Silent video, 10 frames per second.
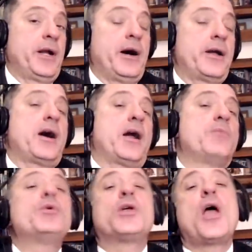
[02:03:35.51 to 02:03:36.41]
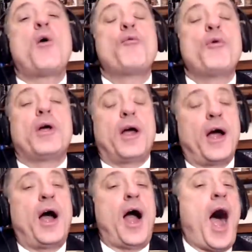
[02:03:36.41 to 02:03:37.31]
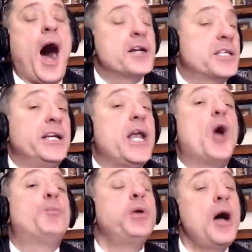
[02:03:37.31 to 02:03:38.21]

I mean, I would utterly